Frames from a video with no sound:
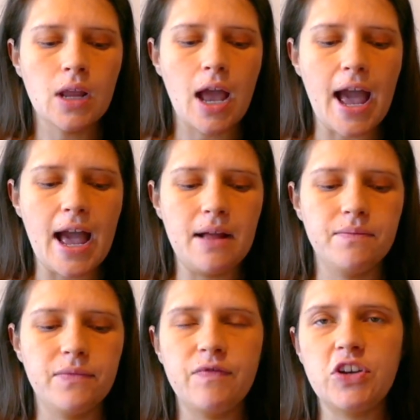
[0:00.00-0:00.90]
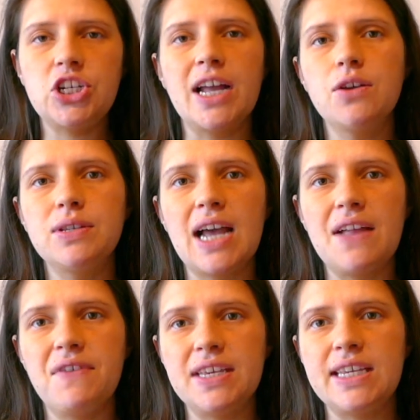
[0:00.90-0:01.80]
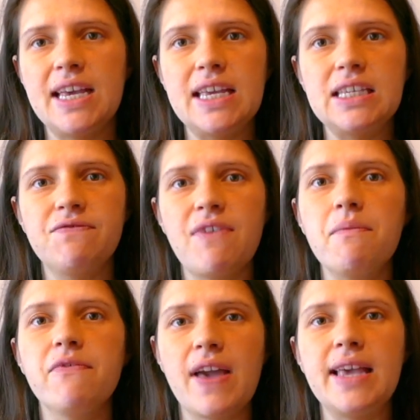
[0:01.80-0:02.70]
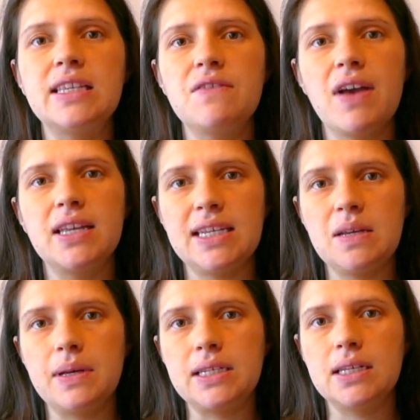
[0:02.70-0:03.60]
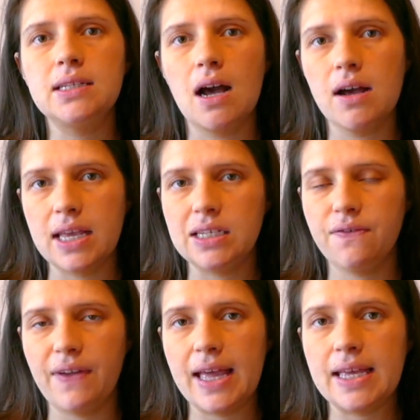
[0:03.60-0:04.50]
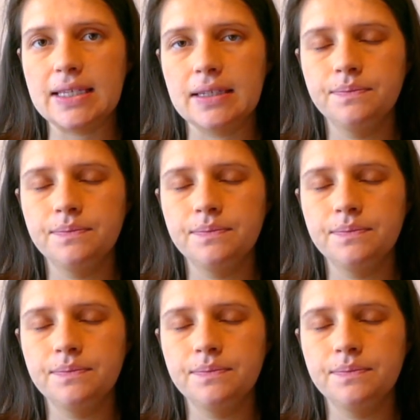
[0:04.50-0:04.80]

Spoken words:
The shadow side, this is them facing their deepest and darkest fears.